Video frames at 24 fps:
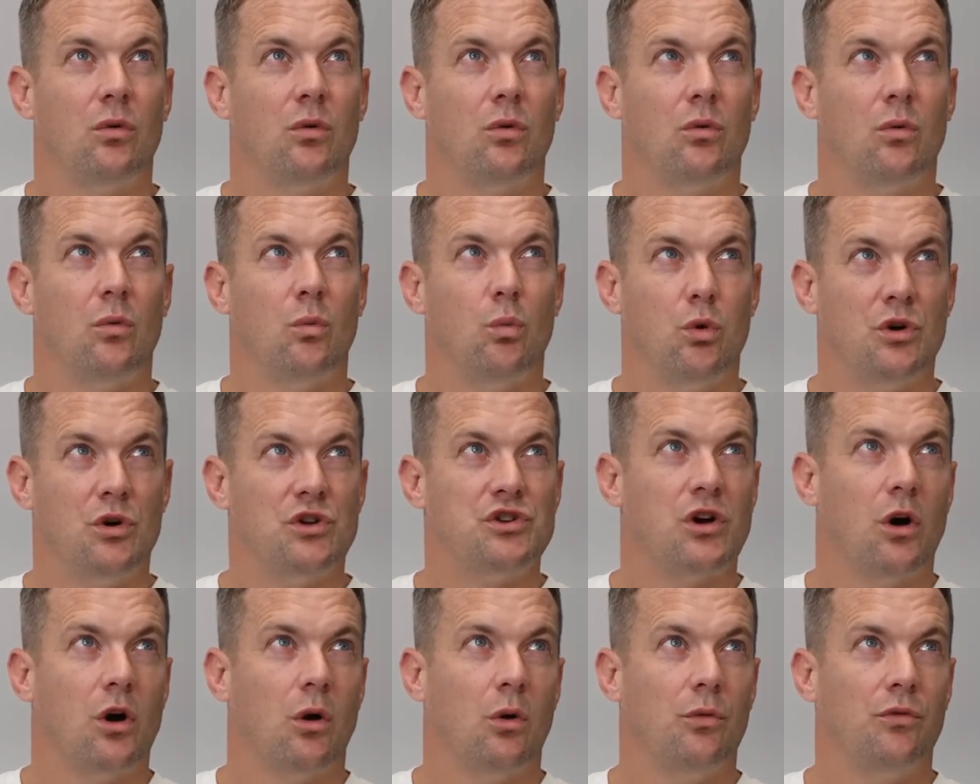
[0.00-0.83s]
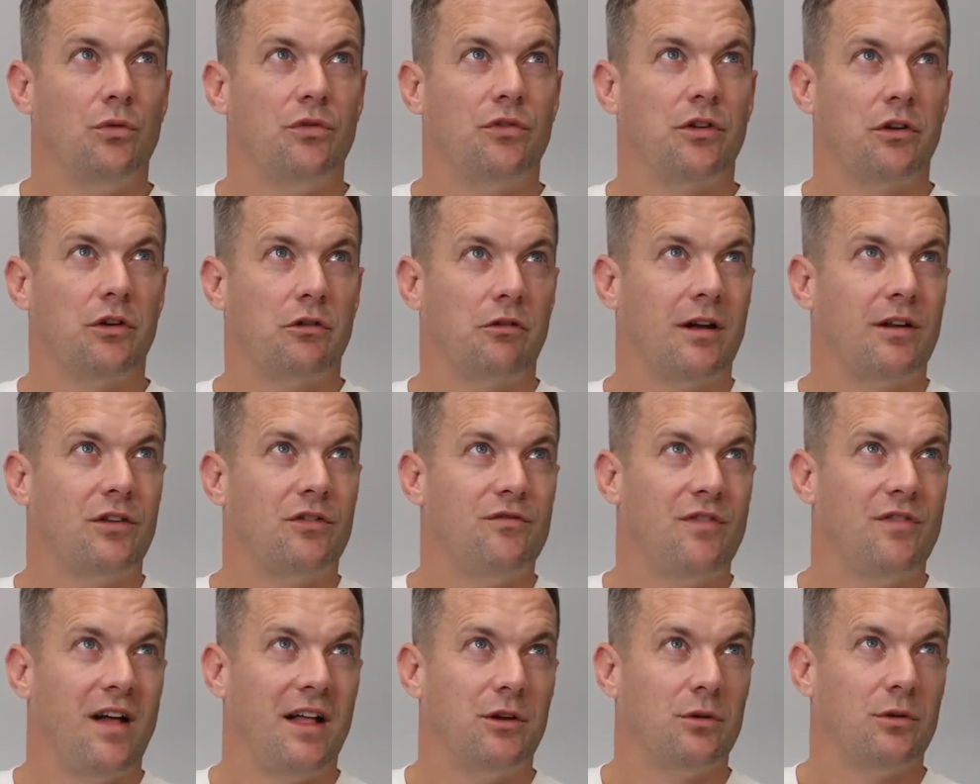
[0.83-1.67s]
which holds the greatest
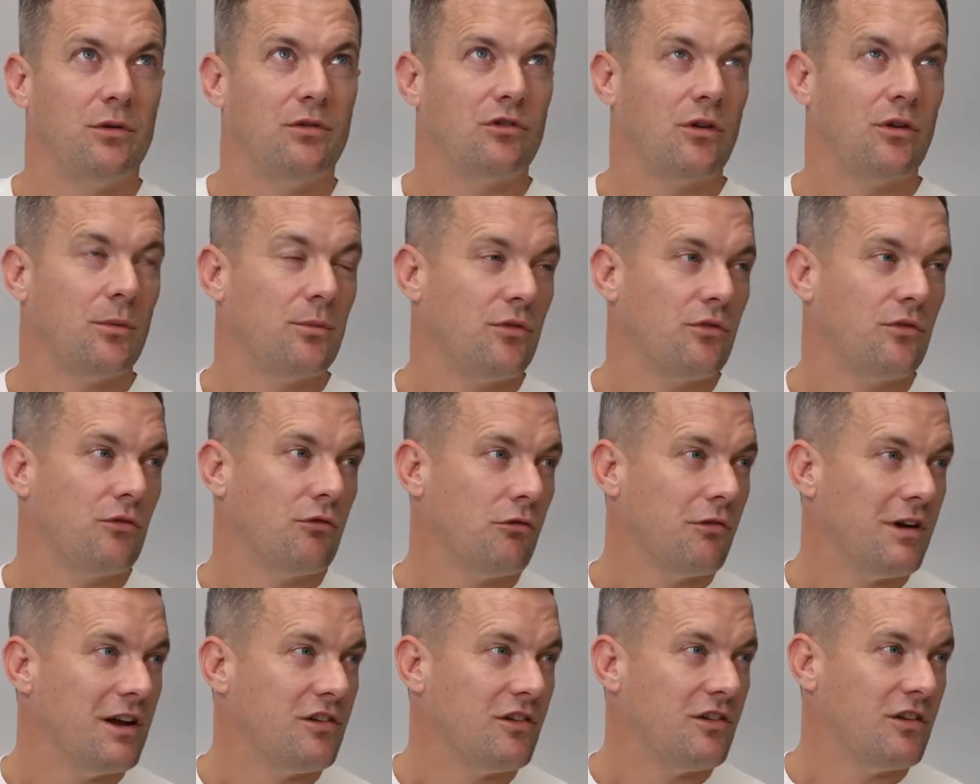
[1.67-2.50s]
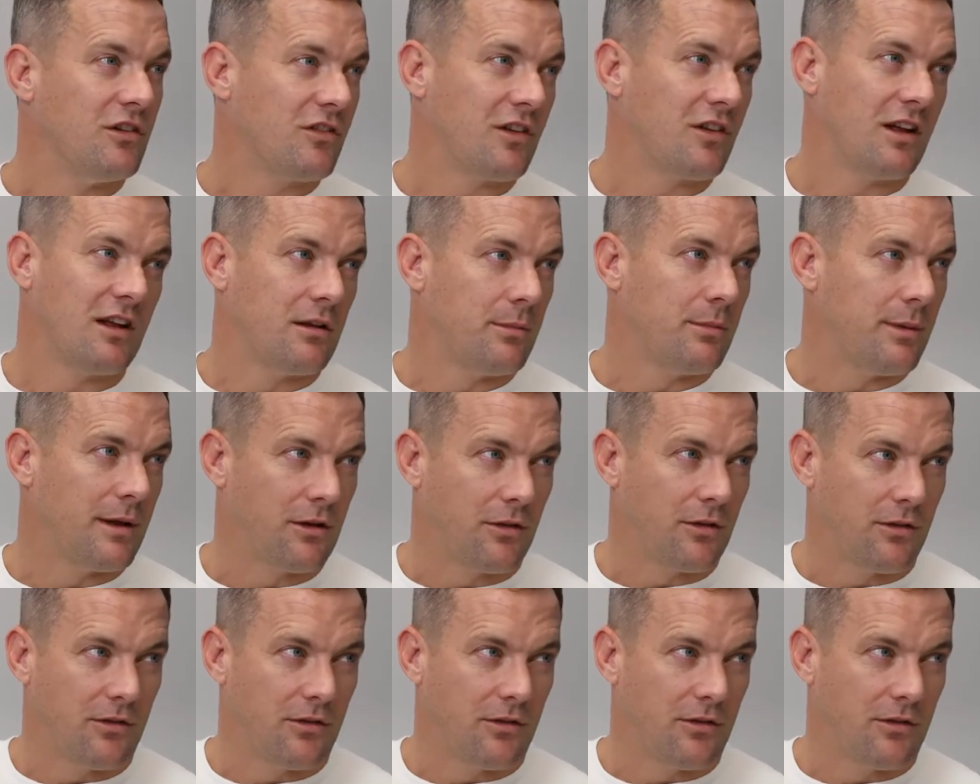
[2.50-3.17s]
value in terms of reach. It's going to depend on the